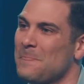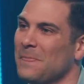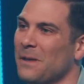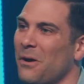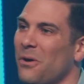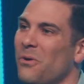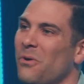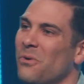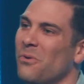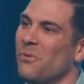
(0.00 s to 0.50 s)

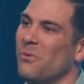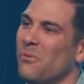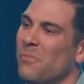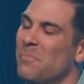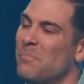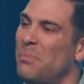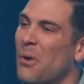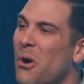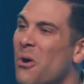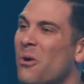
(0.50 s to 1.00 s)
Oh
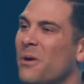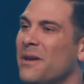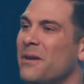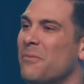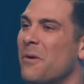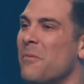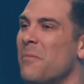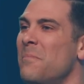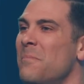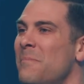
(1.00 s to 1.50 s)
boy,
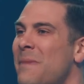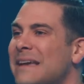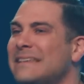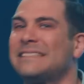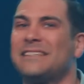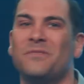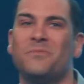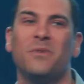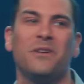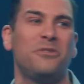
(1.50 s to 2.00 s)
we're
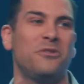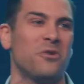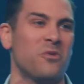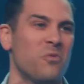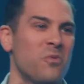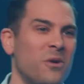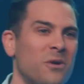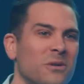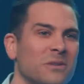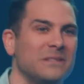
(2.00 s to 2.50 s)
messing with your
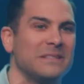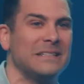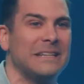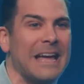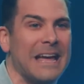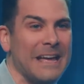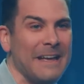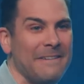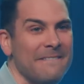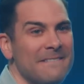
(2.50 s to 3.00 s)
world
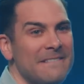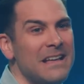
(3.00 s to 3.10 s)
today.